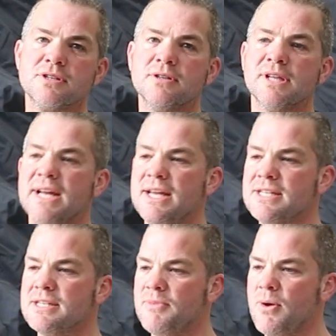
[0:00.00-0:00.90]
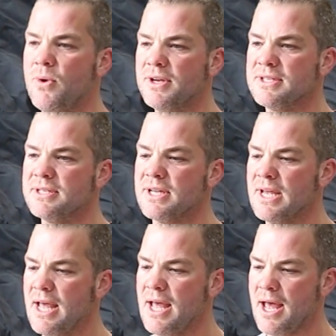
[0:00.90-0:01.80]
So the customer wanted
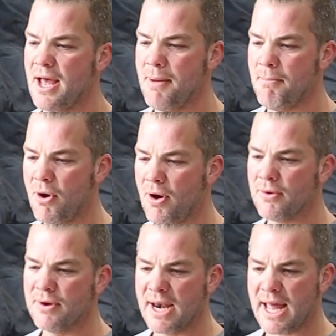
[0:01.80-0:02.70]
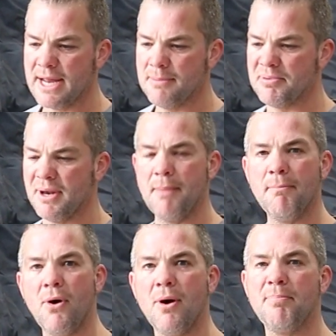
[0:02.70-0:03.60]
a more reliable and
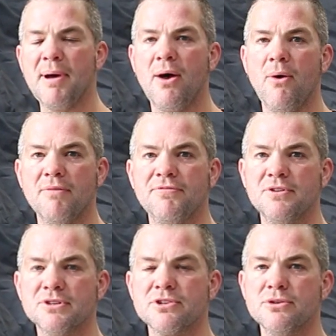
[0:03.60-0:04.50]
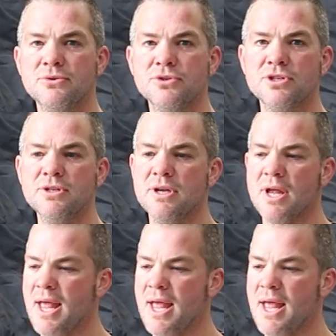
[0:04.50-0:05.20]
more powerful solution